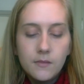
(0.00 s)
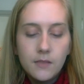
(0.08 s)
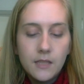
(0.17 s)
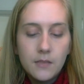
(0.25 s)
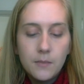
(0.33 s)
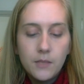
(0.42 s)

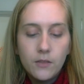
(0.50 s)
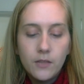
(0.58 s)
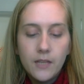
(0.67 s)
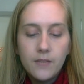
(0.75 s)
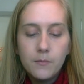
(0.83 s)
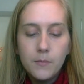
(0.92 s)
that's been
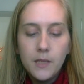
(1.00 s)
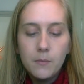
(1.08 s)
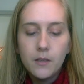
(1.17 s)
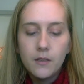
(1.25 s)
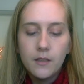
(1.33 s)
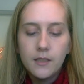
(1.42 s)
okay for me,
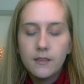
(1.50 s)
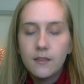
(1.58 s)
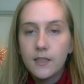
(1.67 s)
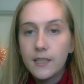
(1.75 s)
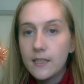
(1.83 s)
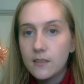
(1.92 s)
but
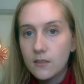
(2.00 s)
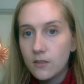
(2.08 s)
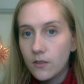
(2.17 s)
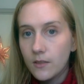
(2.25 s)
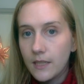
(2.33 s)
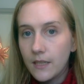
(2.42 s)
I guess it's
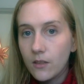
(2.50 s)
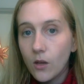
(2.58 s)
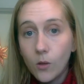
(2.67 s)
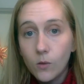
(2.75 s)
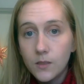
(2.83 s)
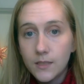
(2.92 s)
going to get
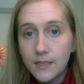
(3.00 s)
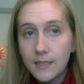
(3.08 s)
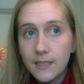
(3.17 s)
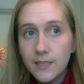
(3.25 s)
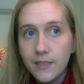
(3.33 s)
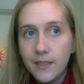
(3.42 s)
colder
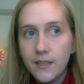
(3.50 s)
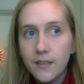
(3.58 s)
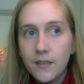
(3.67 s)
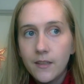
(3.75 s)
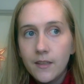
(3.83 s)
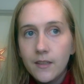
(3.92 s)
this year.
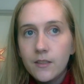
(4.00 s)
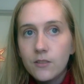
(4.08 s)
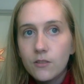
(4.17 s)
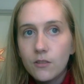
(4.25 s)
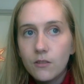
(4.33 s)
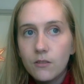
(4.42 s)

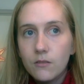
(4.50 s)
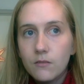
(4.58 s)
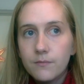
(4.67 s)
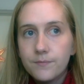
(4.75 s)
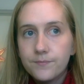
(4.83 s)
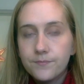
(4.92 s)
So
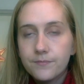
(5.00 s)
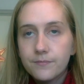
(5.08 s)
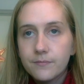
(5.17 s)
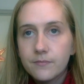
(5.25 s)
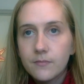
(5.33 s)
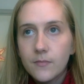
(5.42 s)

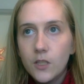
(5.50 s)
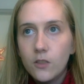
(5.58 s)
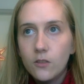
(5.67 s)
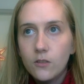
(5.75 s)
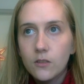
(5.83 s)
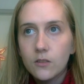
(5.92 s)

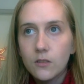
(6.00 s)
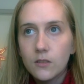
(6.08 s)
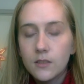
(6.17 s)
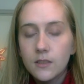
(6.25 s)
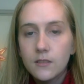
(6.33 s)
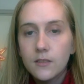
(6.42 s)
yoga
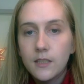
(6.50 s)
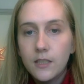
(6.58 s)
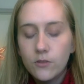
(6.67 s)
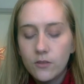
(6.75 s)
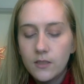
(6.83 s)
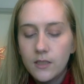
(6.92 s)
socks, it's an
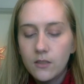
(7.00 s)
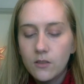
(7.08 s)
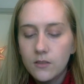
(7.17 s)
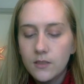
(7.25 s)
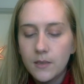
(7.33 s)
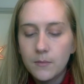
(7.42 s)
interesting
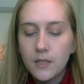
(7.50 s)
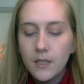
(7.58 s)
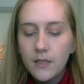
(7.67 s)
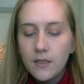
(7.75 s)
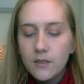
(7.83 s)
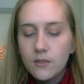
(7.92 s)
concept.
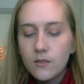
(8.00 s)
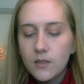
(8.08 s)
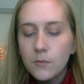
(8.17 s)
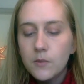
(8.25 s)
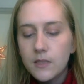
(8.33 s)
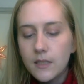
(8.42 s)
So
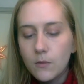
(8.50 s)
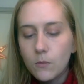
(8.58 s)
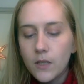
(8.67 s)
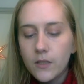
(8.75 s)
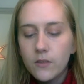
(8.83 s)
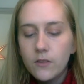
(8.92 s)
someone said,
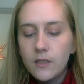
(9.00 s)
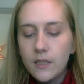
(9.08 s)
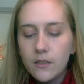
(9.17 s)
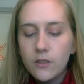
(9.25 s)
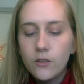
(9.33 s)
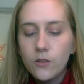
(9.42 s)
"Why don't you
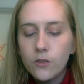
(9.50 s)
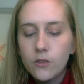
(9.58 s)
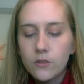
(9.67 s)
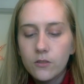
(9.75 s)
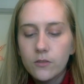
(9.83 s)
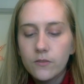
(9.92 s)
knit yoga
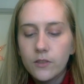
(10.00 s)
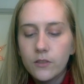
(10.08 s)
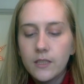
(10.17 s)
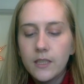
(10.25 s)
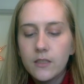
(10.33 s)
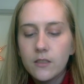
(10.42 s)
socks for your
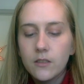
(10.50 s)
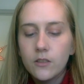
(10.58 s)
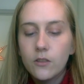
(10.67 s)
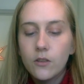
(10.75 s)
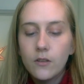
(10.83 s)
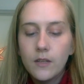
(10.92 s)
teacher? You
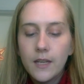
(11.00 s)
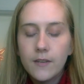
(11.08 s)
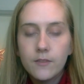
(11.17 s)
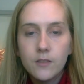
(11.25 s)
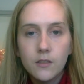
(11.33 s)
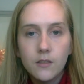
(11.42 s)
don't
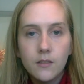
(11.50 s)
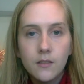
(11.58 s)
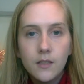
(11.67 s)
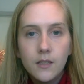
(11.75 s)
have to